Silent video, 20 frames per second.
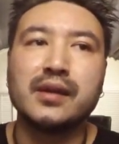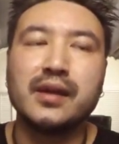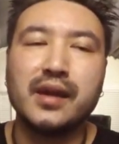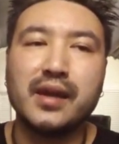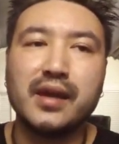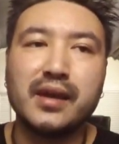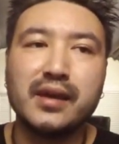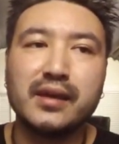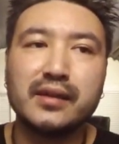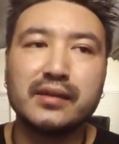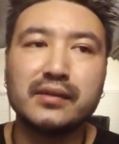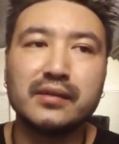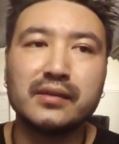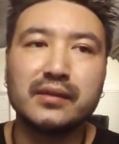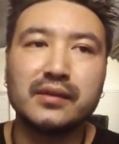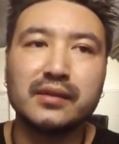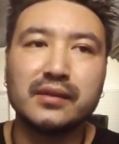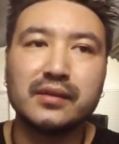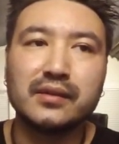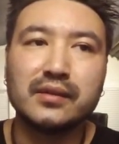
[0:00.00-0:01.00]

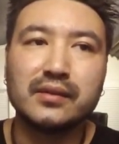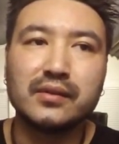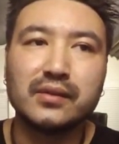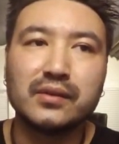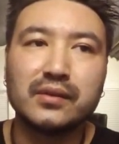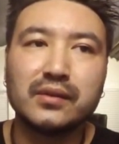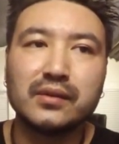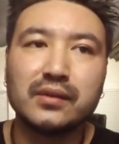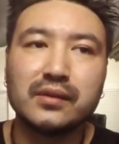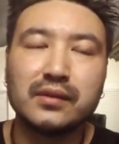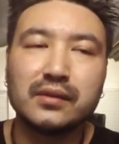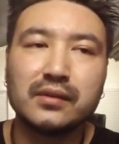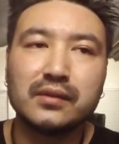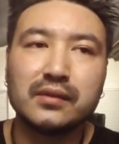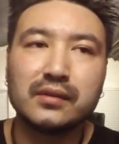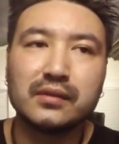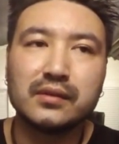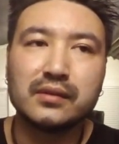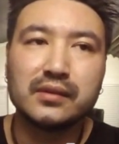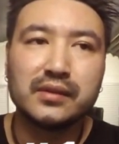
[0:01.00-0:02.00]
And
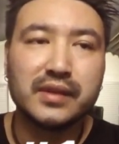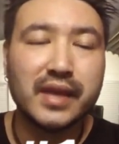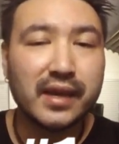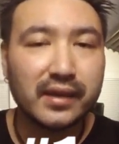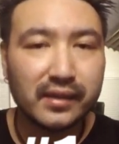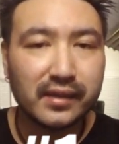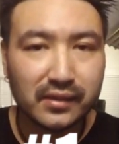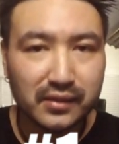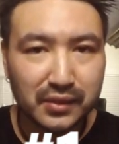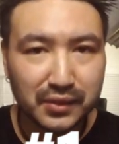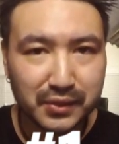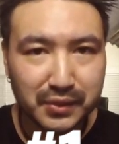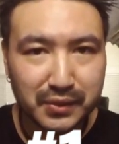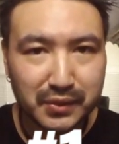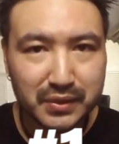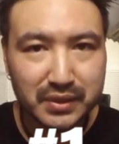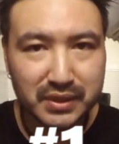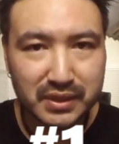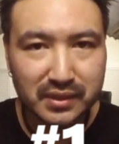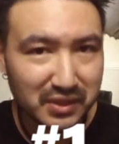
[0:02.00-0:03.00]
that
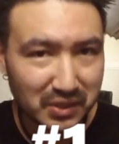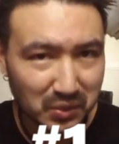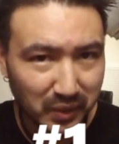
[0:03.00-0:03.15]
includes